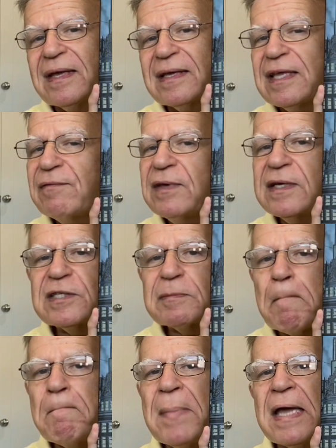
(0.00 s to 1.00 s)
giving us
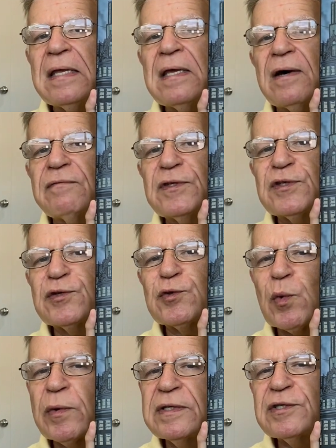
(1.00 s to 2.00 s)
many of the
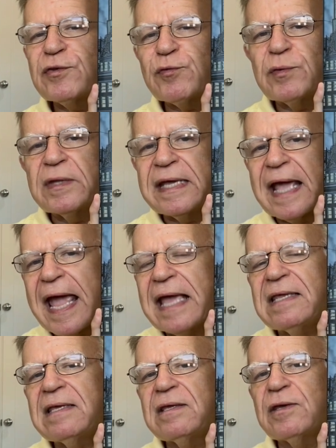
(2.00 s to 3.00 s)
stories through the
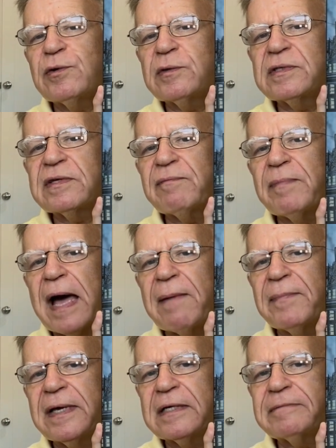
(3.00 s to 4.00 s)
80 years of
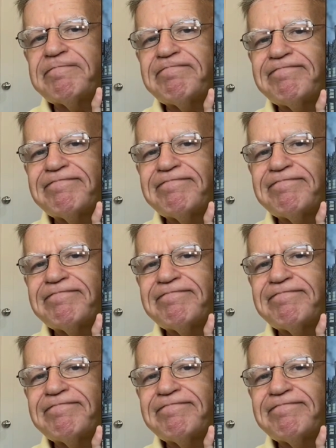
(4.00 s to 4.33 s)
Batman.